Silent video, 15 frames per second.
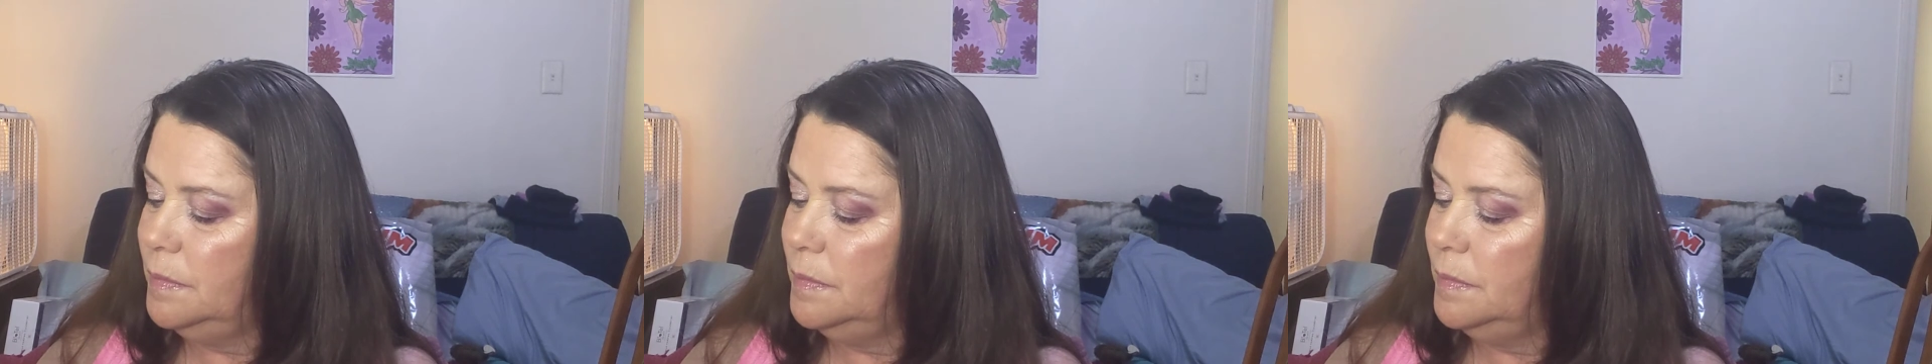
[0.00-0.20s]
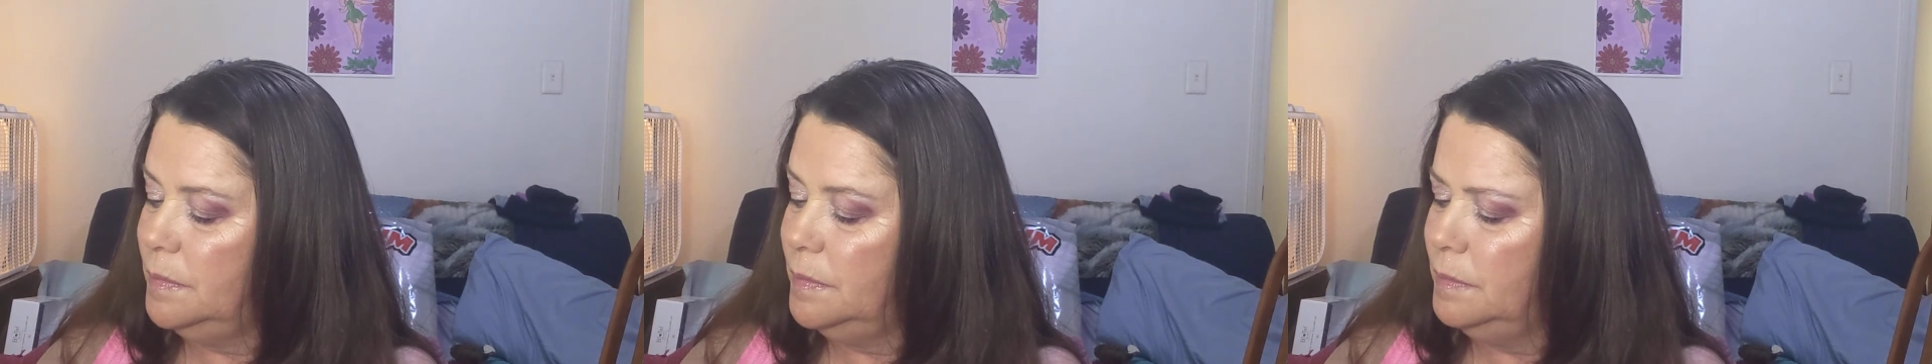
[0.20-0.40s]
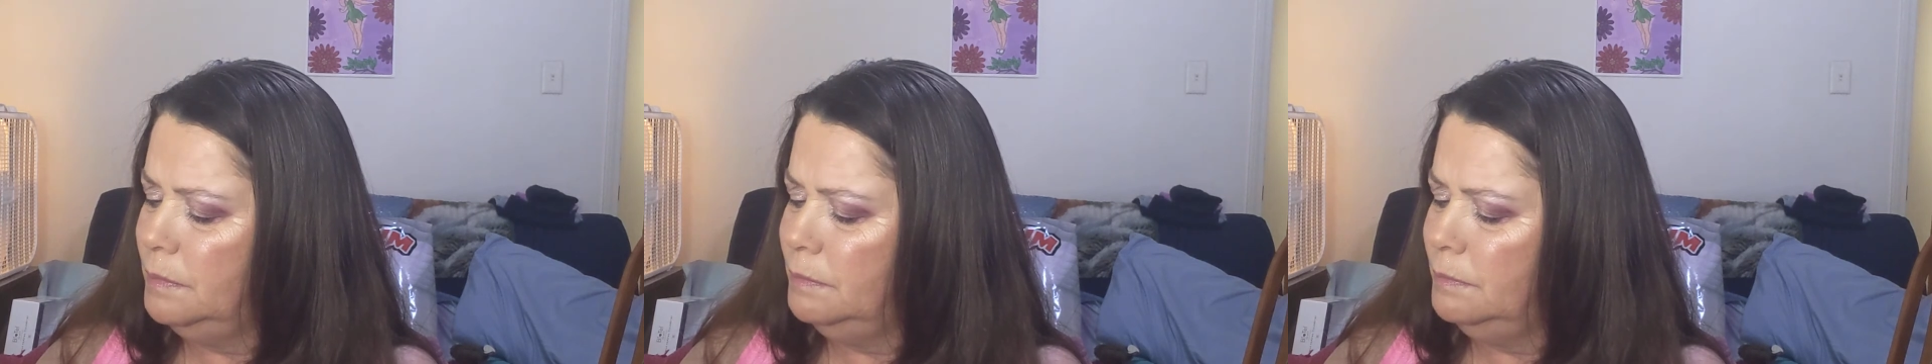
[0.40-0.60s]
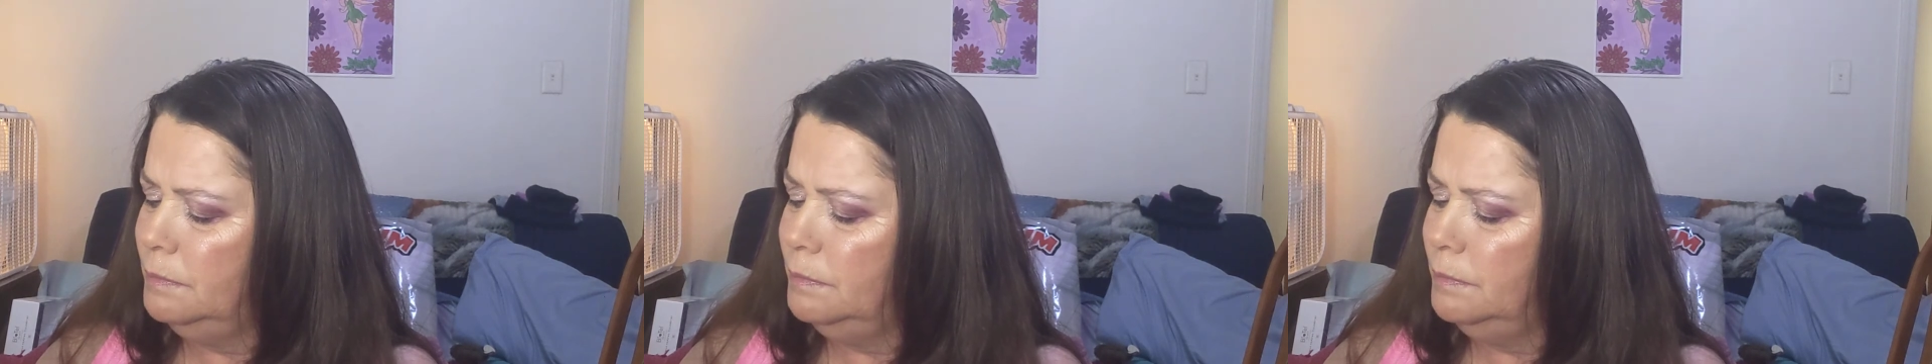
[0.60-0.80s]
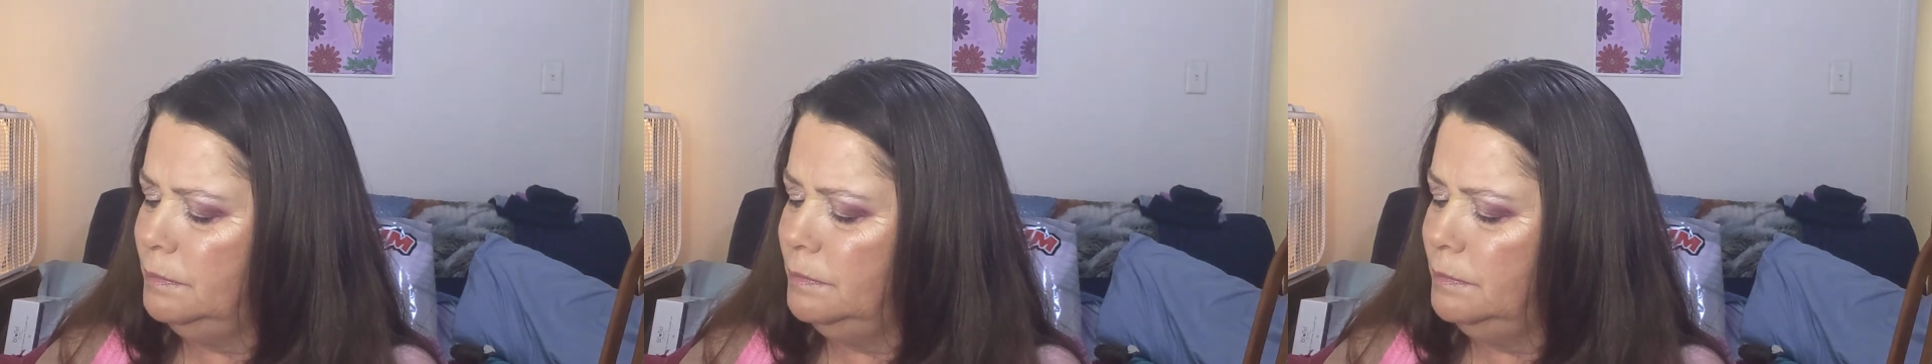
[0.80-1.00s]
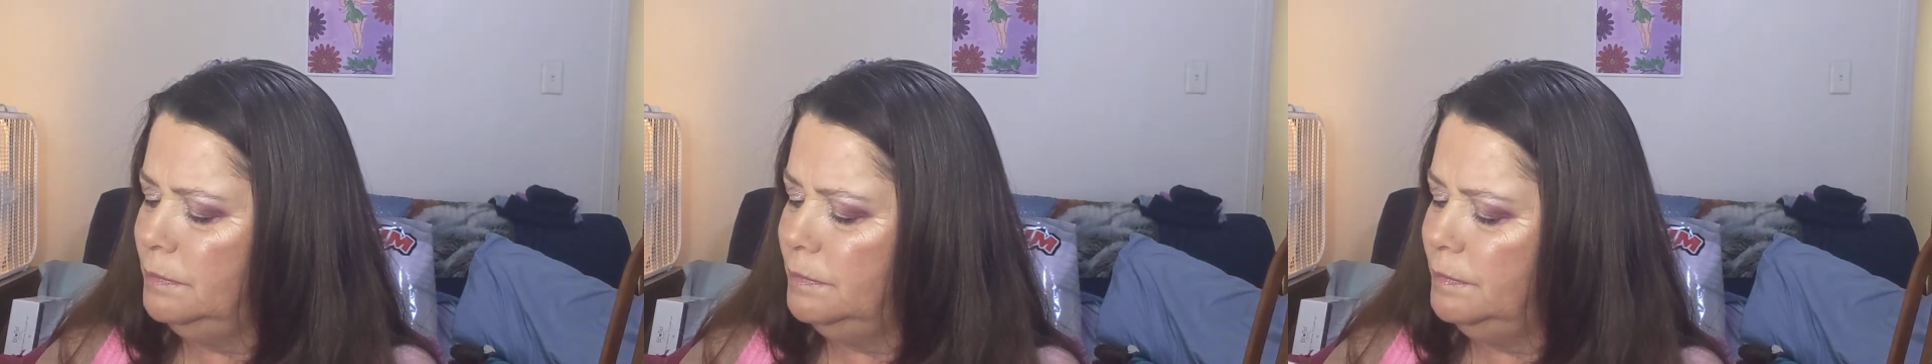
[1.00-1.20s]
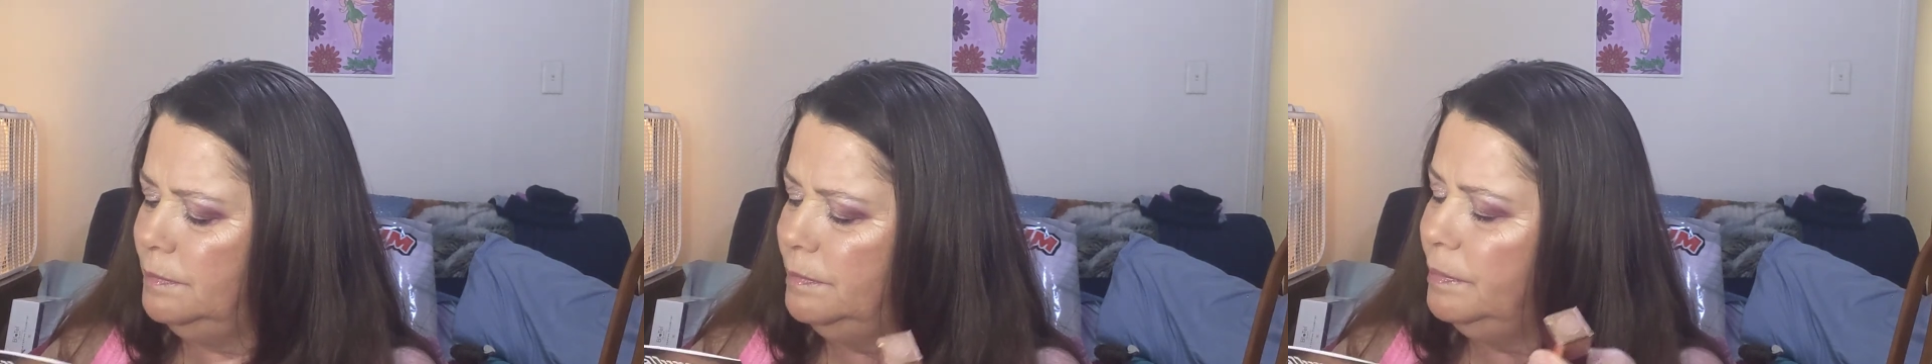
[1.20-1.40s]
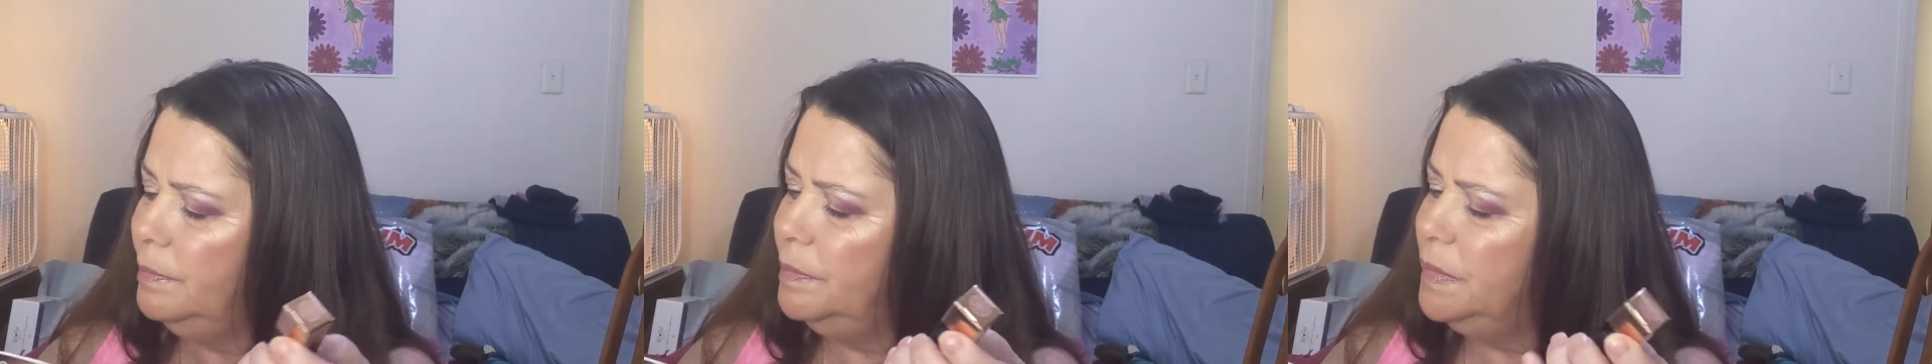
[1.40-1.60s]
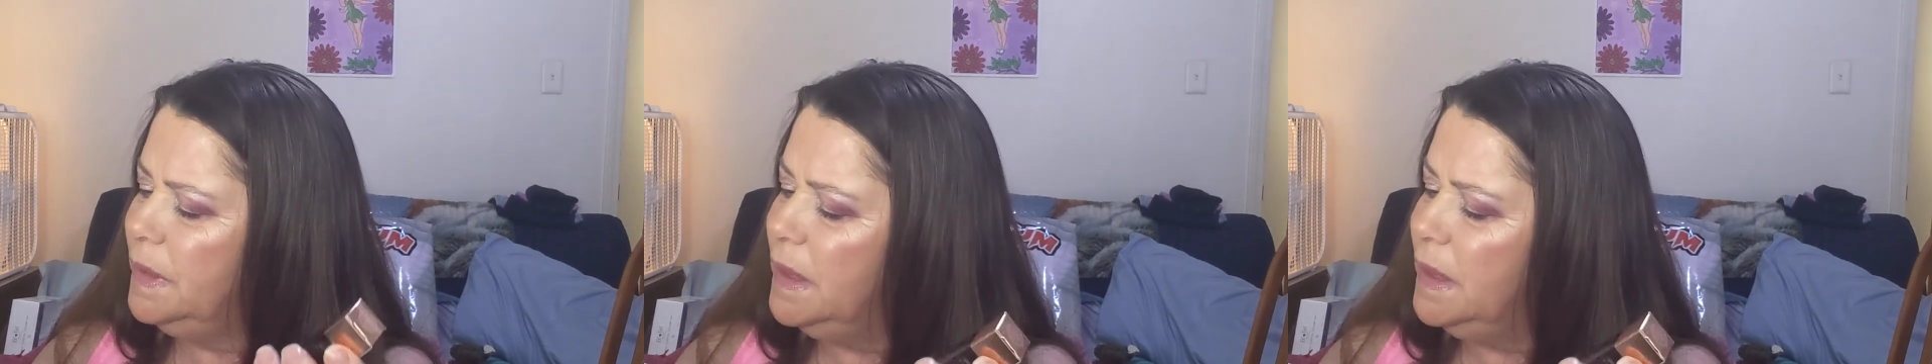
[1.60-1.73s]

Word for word: I mm.